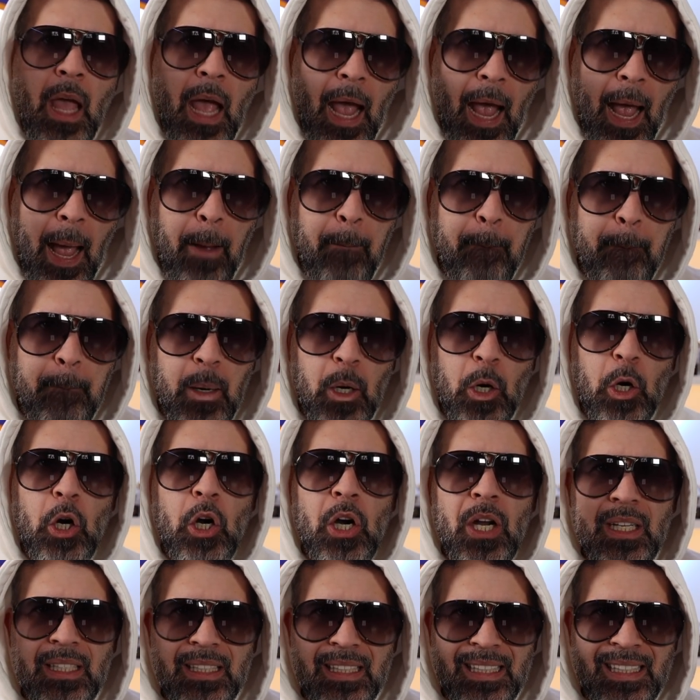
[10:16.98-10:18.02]
Amber
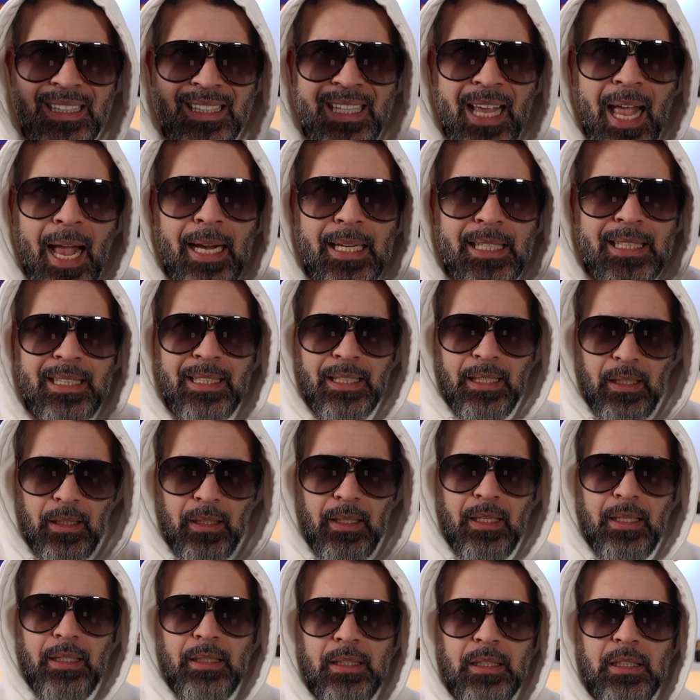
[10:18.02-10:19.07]

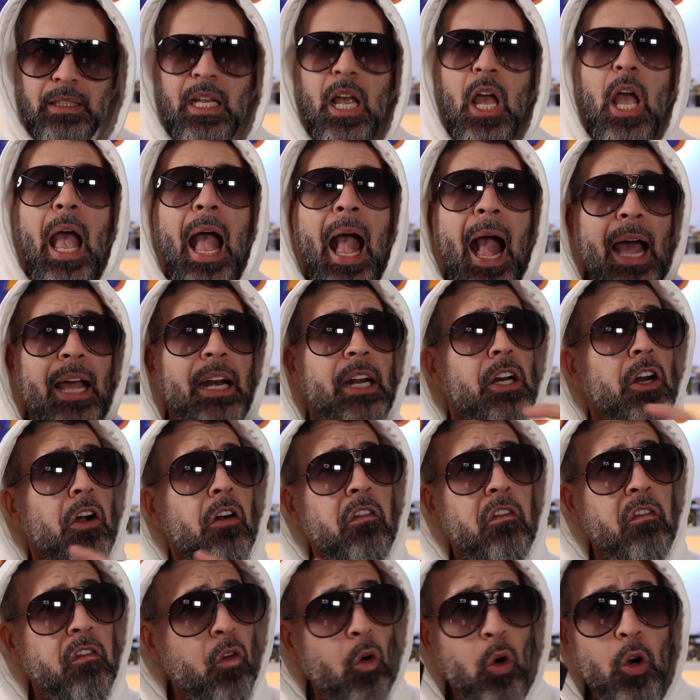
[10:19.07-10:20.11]
sexiness at an
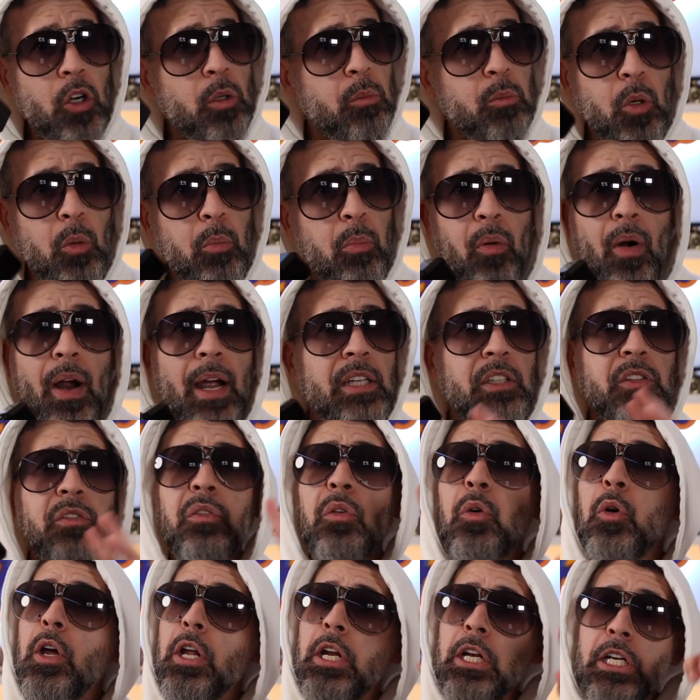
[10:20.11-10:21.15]
affordable price
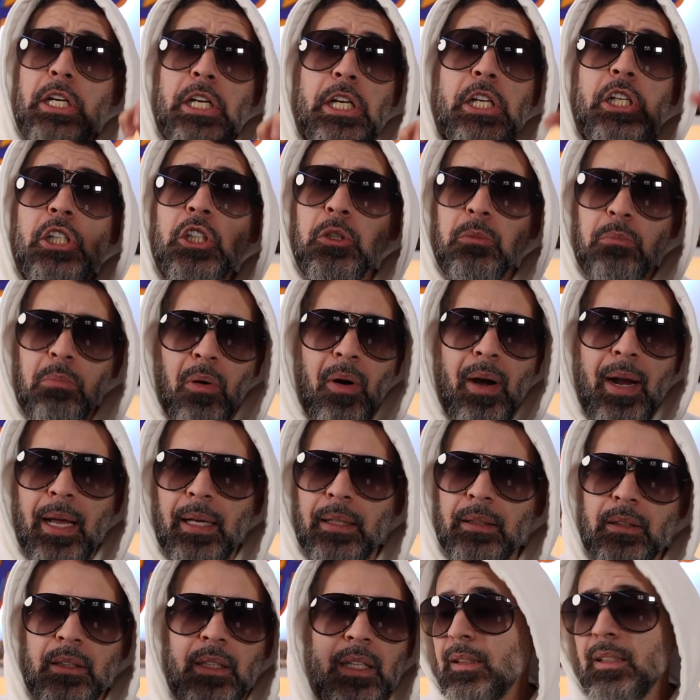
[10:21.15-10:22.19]
for a niche
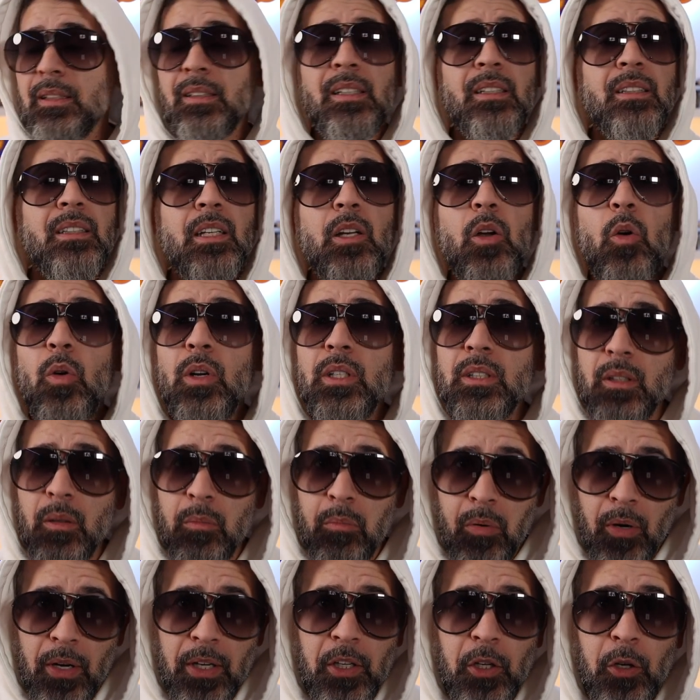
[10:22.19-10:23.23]
brand. This isn't going to
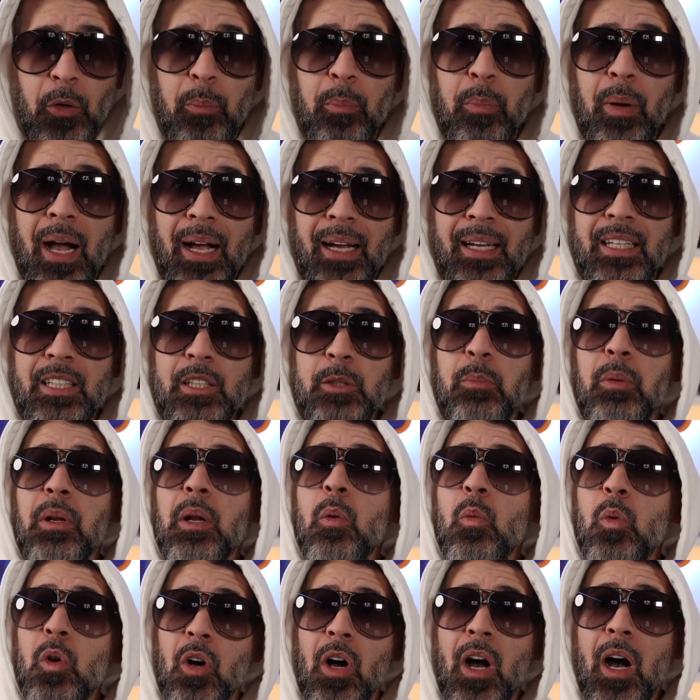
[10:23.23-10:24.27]
break your pockets, but
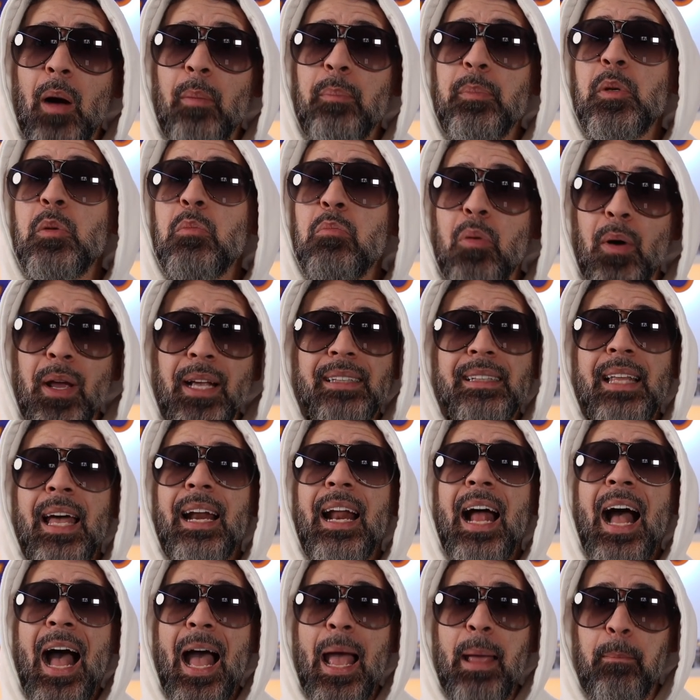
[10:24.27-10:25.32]
it will help you break that
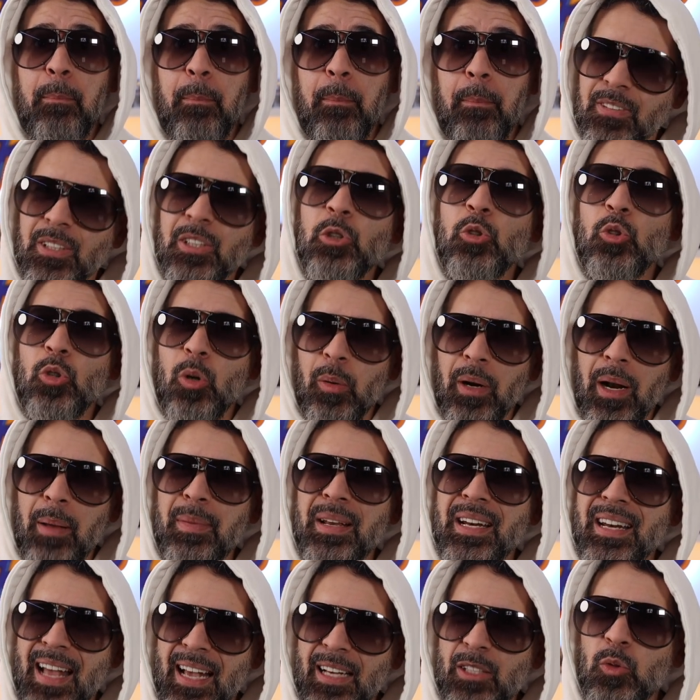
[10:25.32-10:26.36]
hype. You know what I
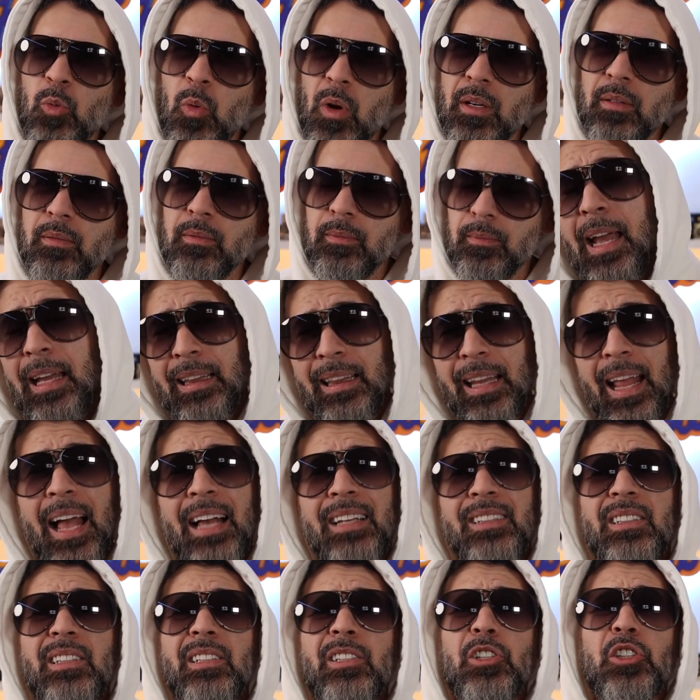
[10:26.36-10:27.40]
mean, next one. And
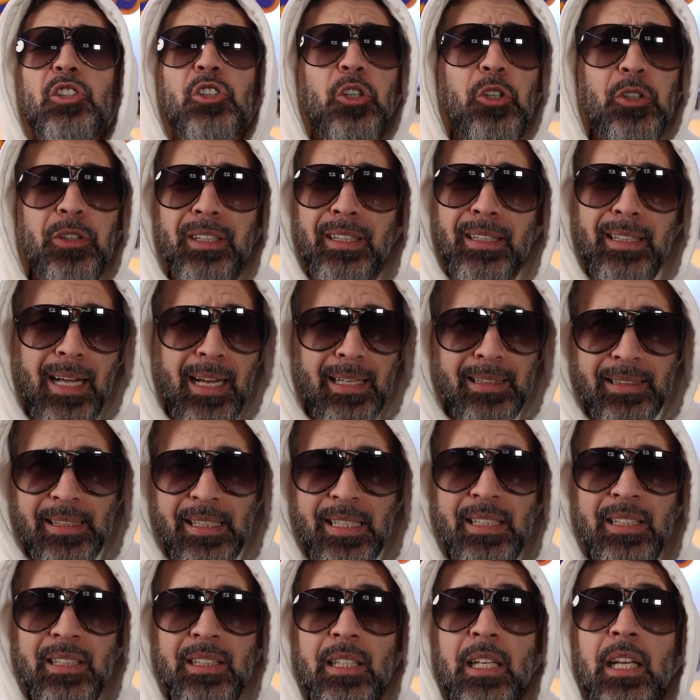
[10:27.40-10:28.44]
last and certainly not
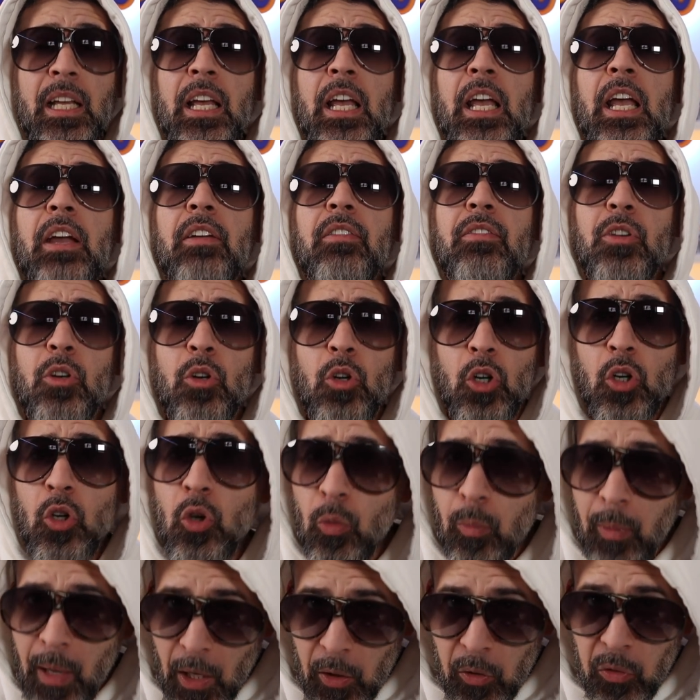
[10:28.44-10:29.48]
least, if you're a
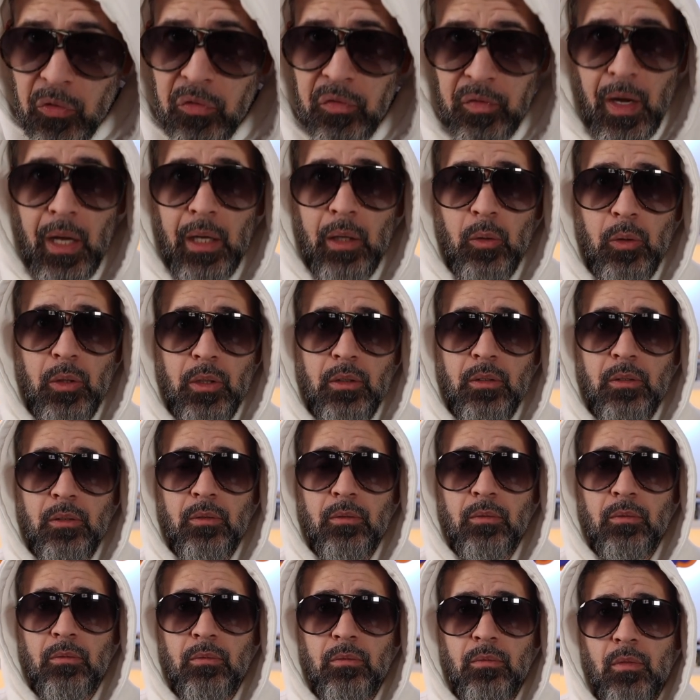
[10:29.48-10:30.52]
Cubaknow follower,
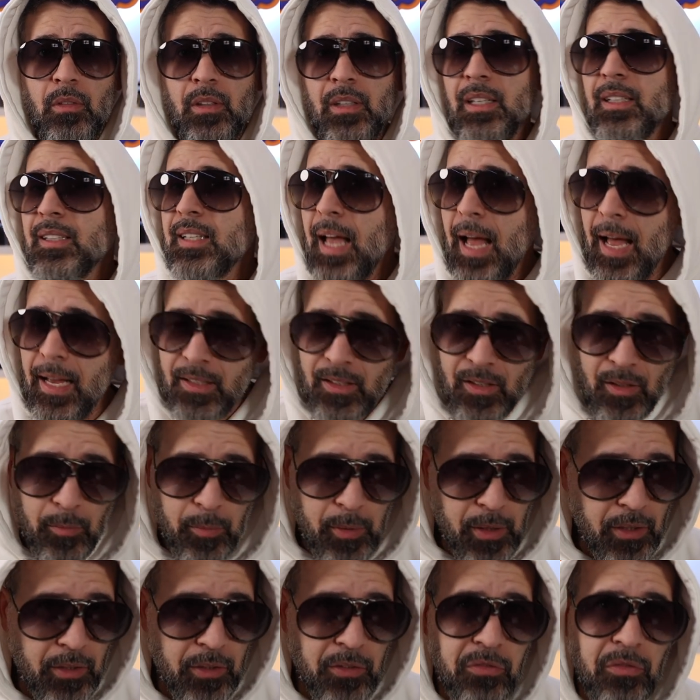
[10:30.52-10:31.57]
this has to
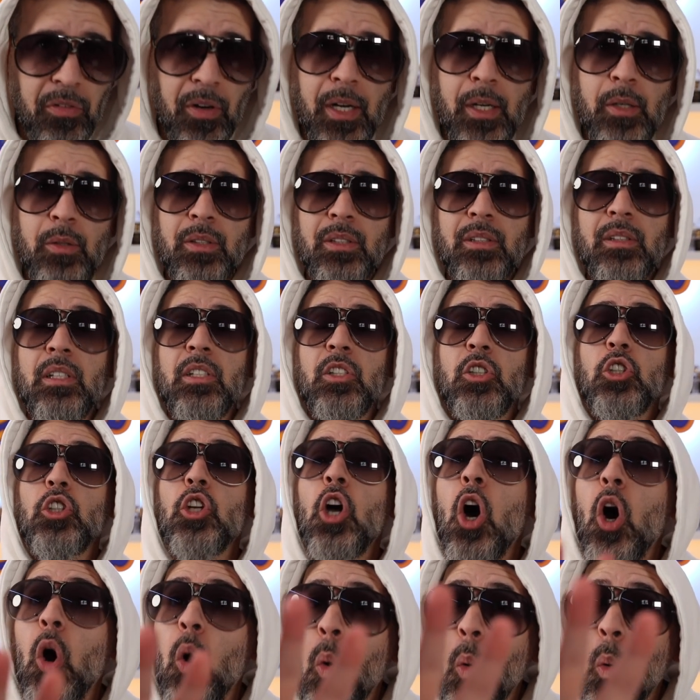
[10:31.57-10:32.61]
be in the fragrance list.
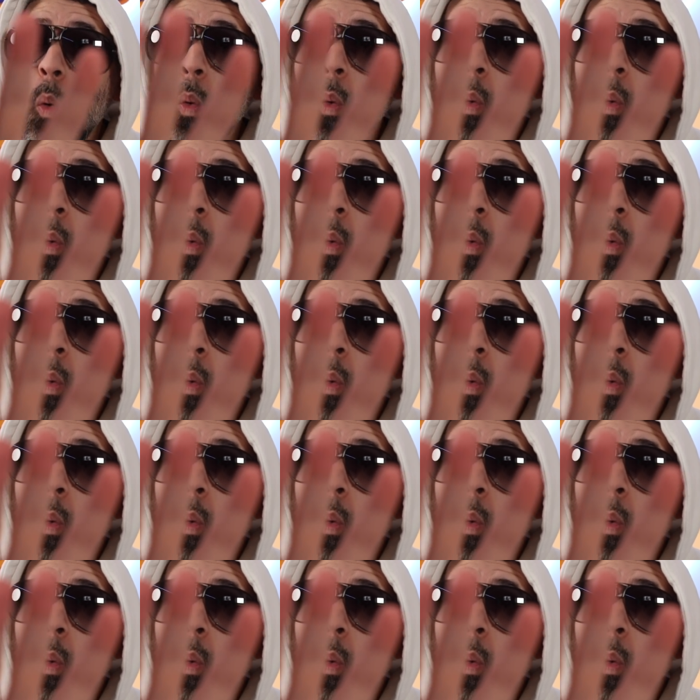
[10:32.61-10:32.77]
No,